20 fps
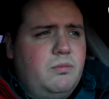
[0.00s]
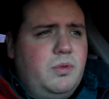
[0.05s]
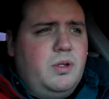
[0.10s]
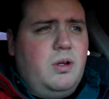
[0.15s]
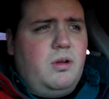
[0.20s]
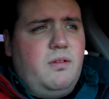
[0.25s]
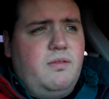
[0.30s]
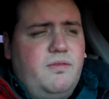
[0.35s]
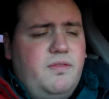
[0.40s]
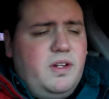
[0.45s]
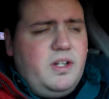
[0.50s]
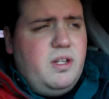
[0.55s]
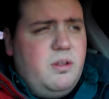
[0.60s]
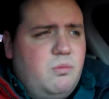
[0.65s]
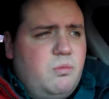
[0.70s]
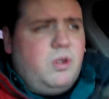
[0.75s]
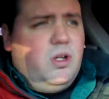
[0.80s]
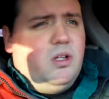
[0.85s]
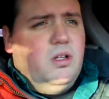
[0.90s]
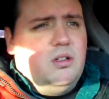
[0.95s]
We all fit
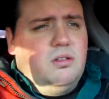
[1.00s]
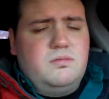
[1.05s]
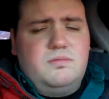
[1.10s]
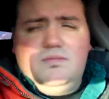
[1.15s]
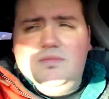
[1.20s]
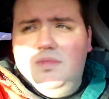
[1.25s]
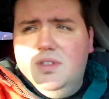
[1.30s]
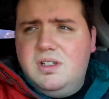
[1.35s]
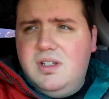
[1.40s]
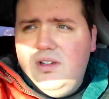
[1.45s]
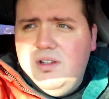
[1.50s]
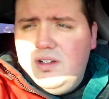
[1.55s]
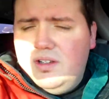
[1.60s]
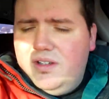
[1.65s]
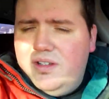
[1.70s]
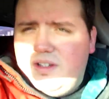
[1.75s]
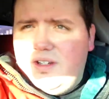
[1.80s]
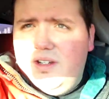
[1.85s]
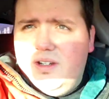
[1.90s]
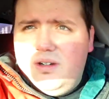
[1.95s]
in well,
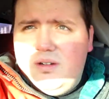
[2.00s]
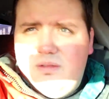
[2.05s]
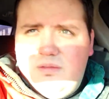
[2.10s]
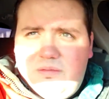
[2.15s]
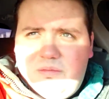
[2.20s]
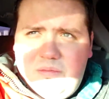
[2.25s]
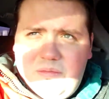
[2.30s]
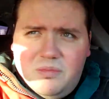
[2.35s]
you know.